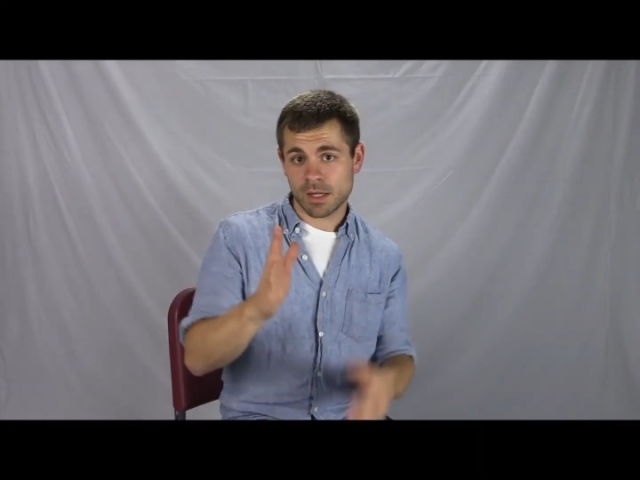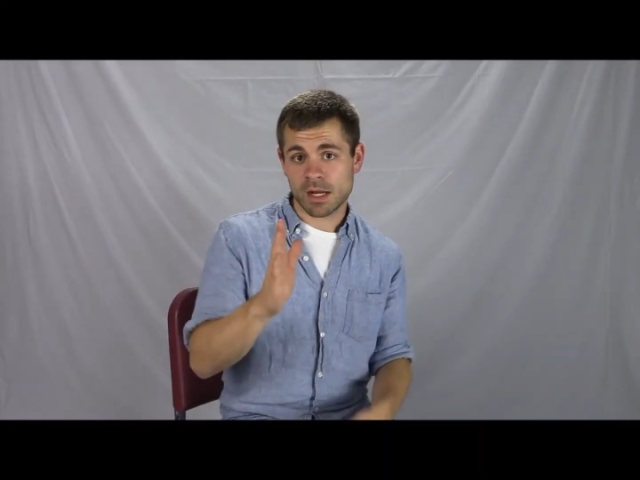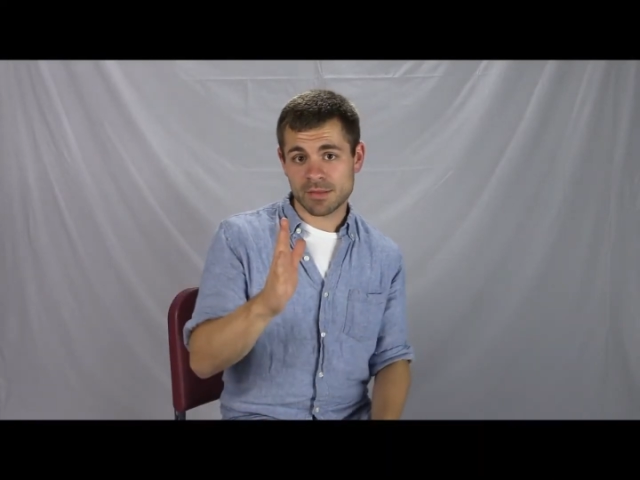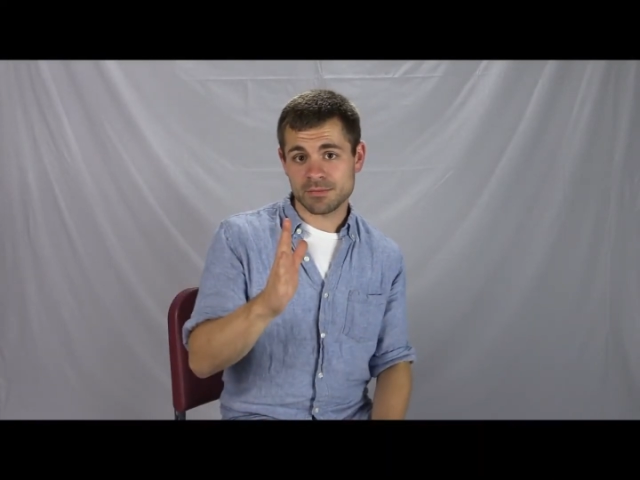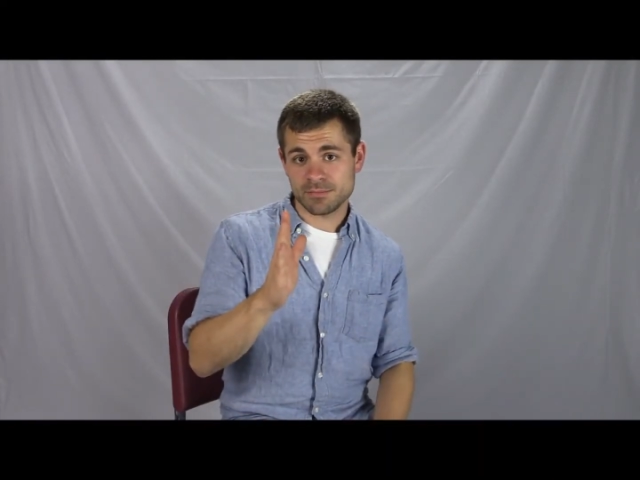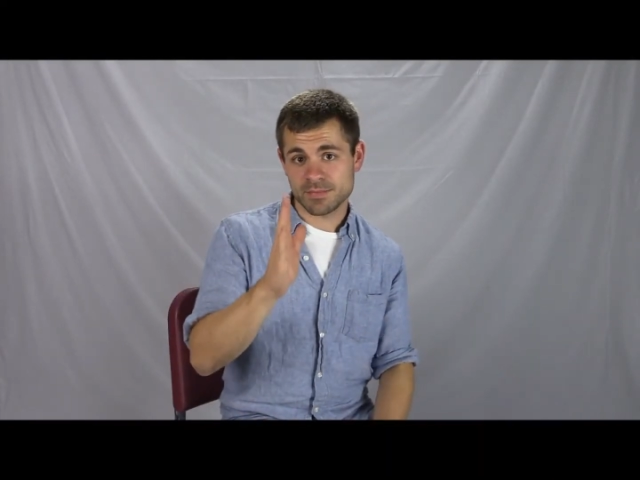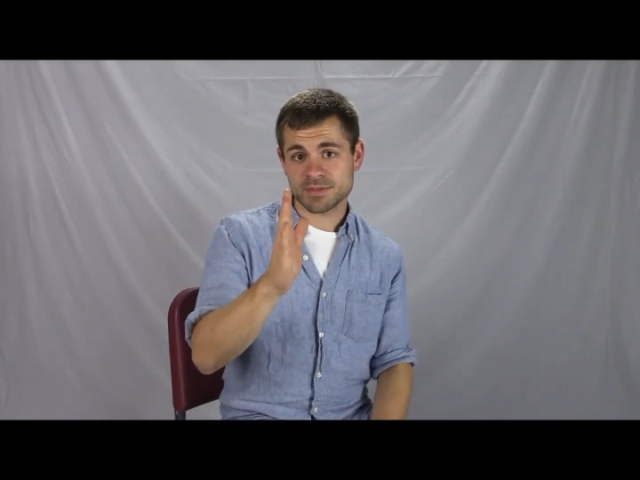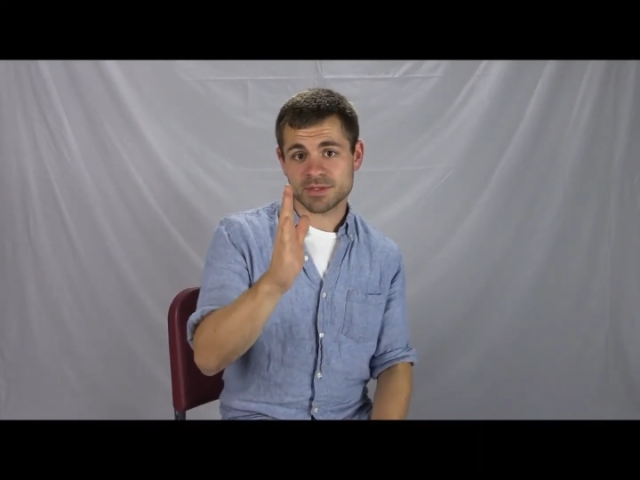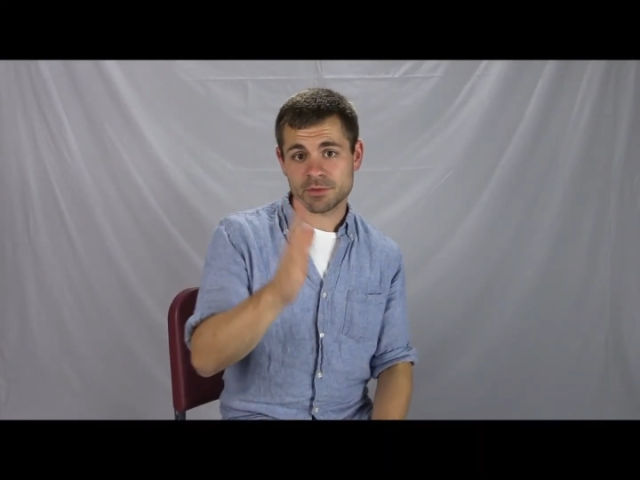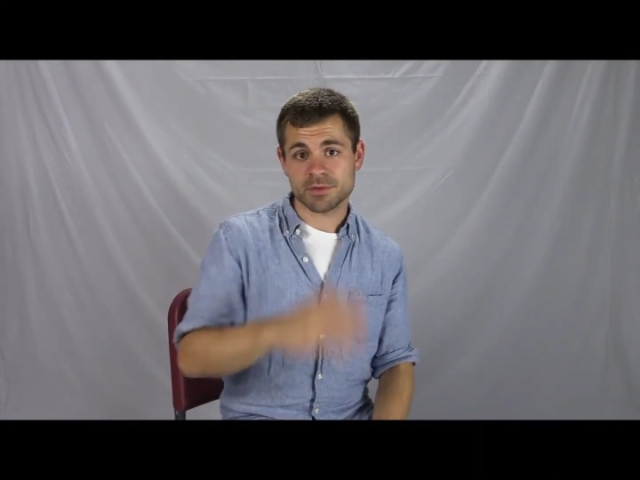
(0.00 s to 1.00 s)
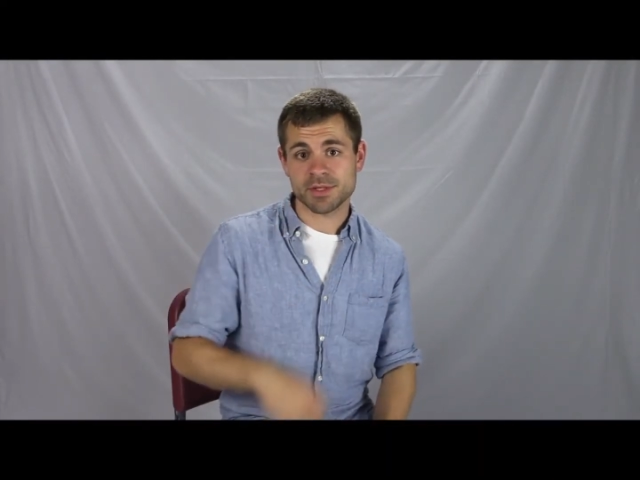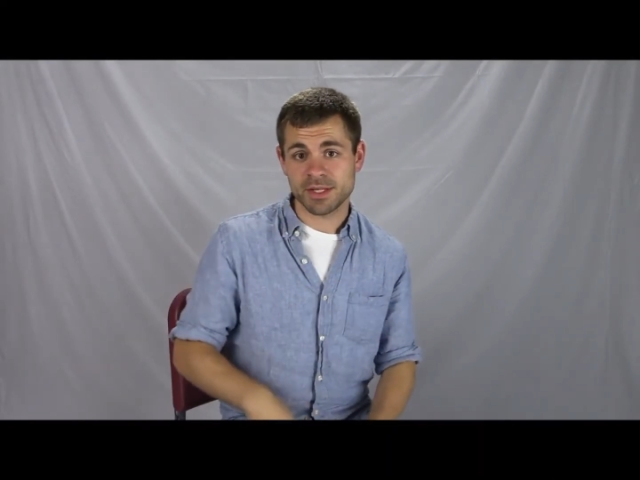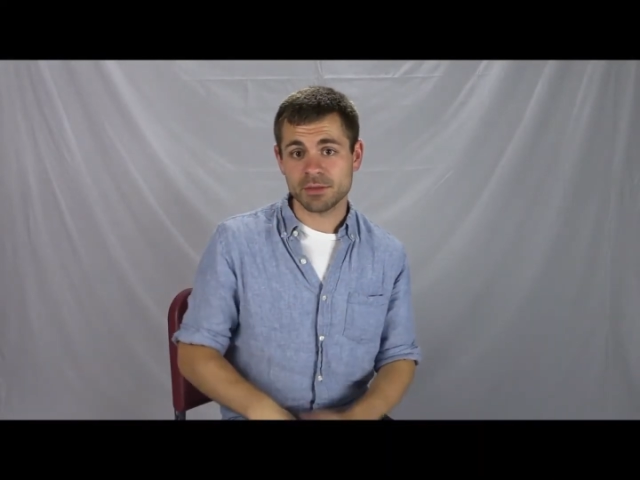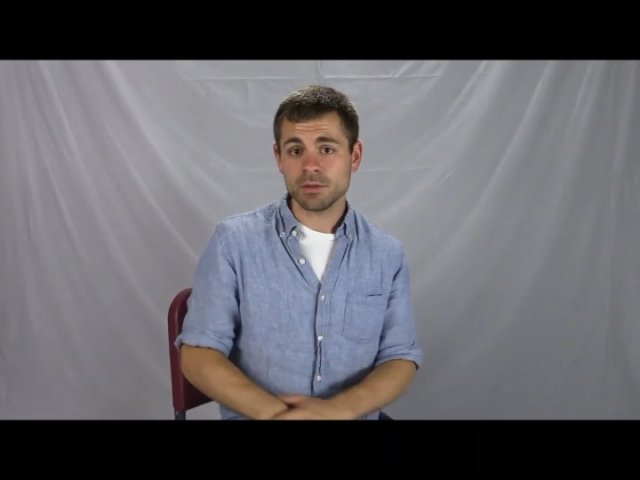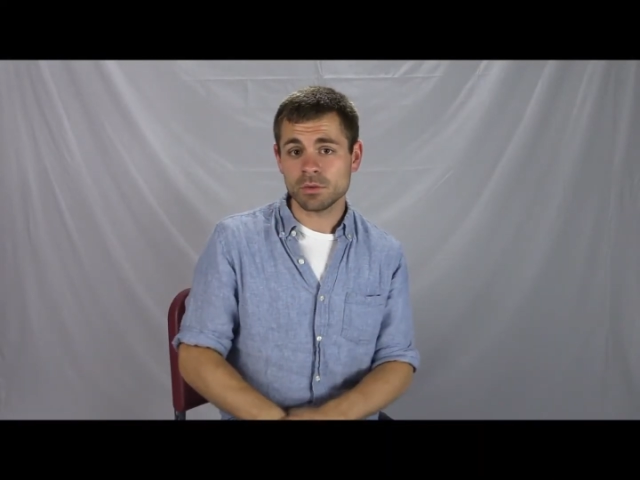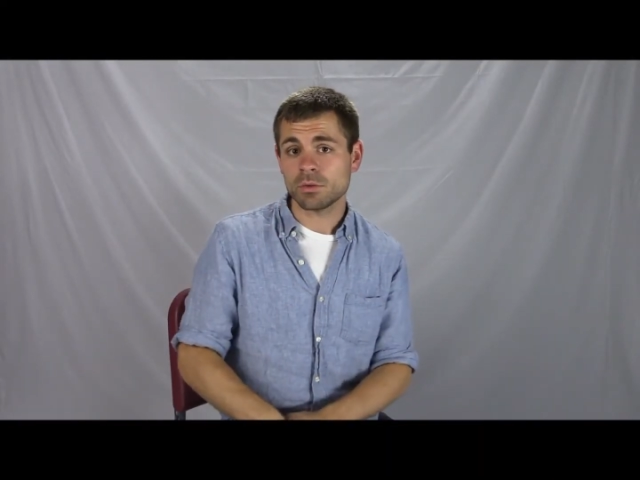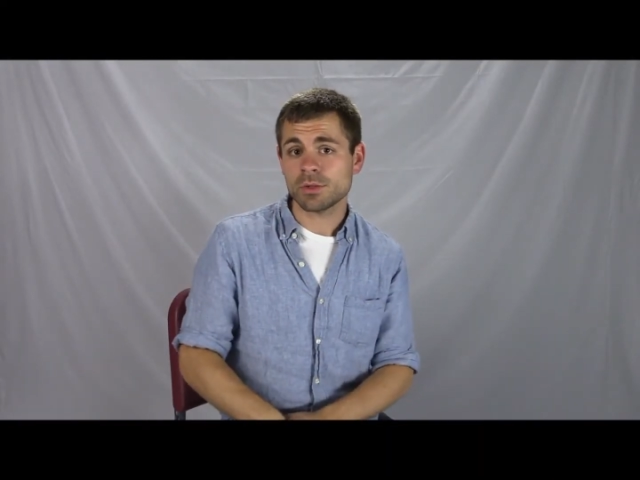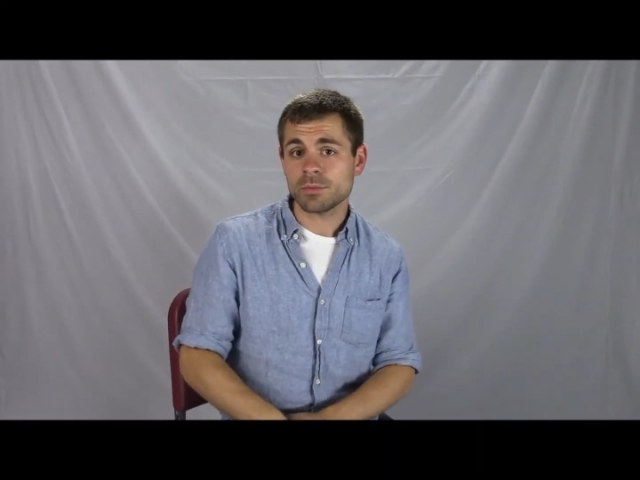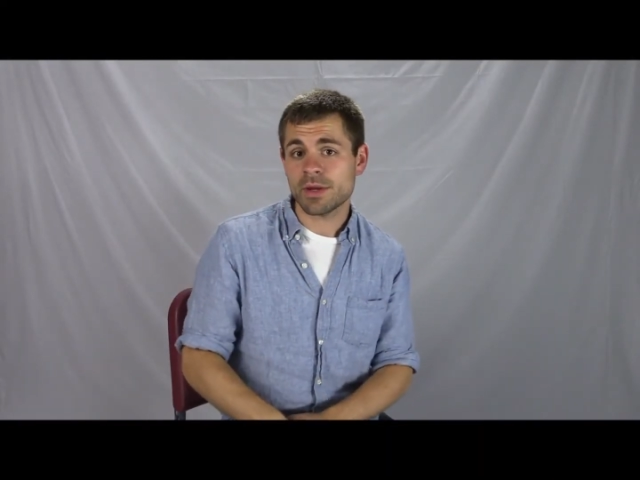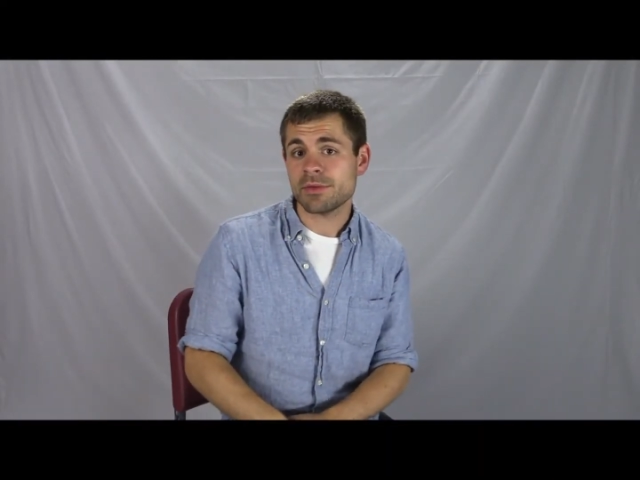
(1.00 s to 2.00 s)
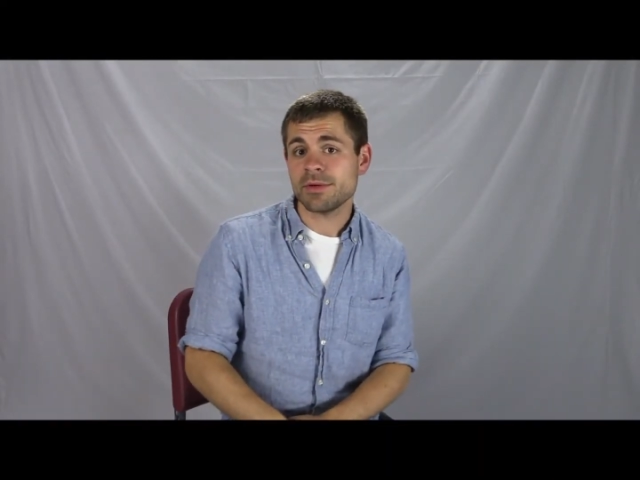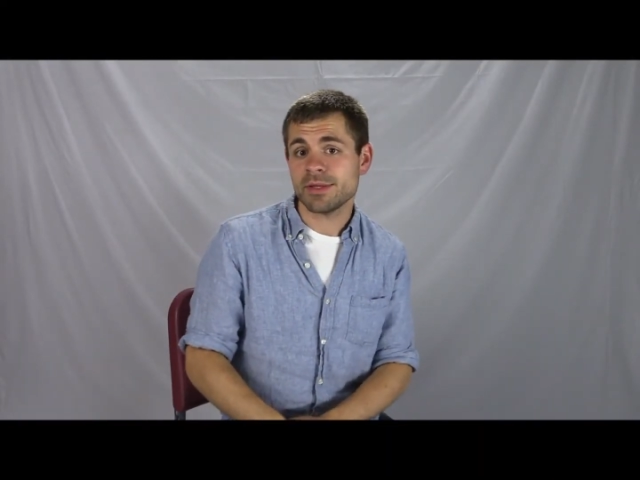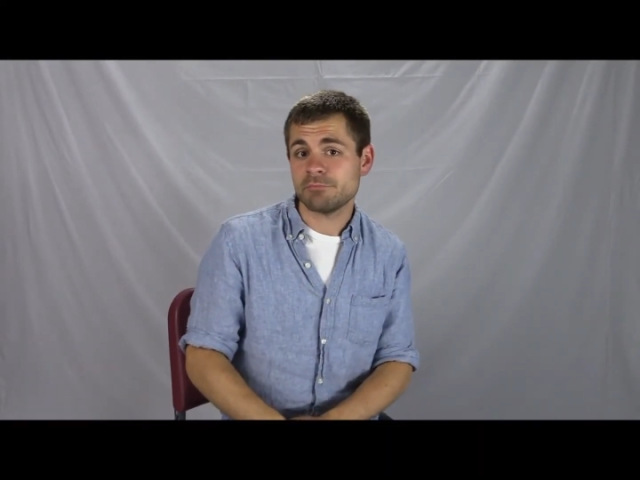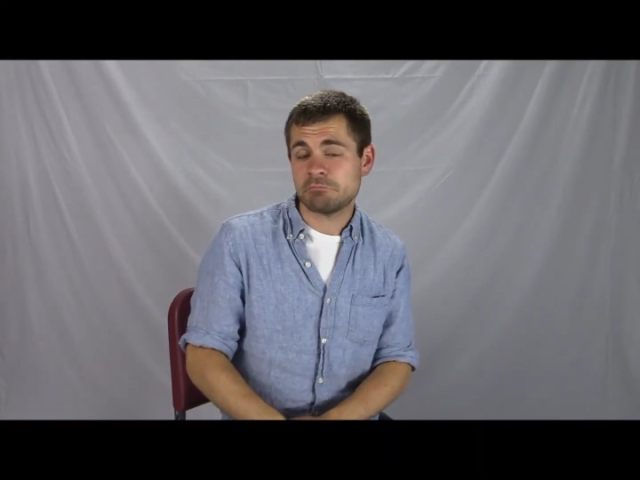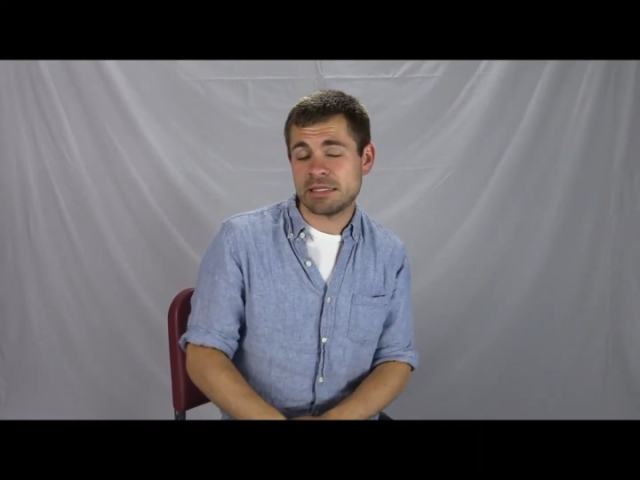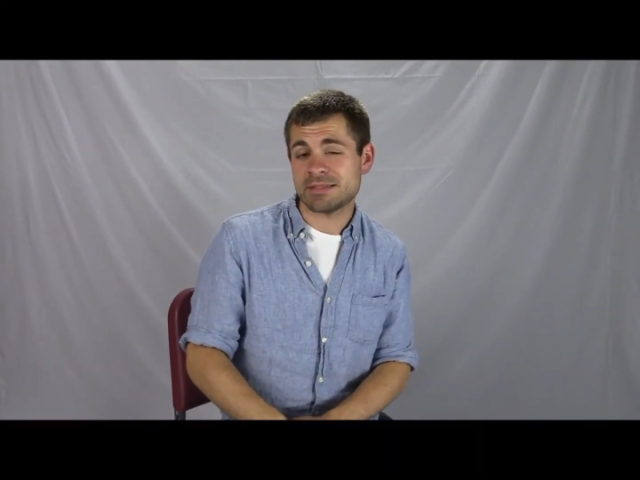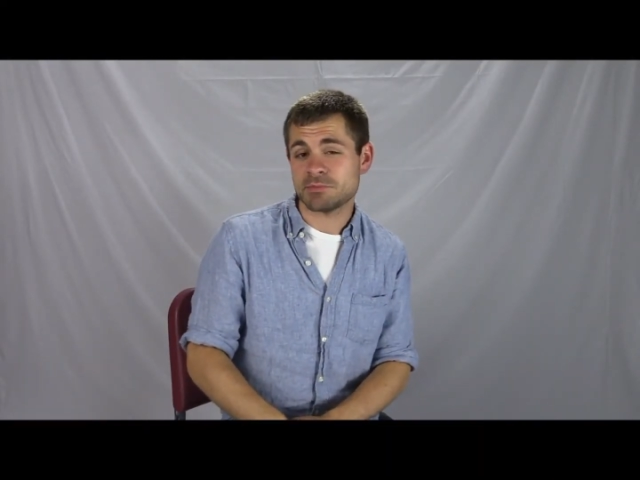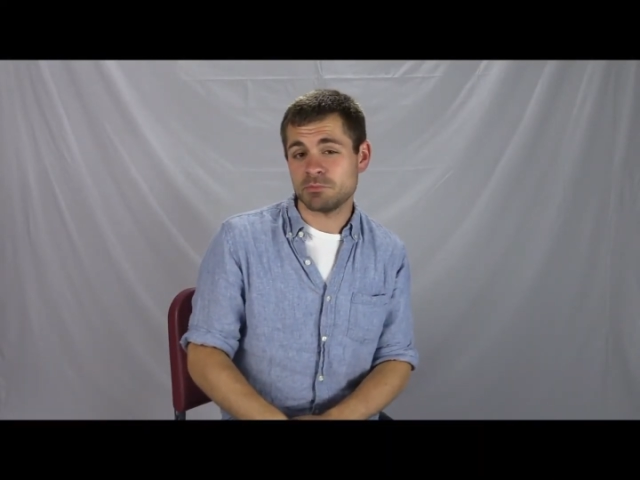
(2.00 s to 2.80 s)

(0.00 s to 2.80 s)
on the center of the needle or whether it's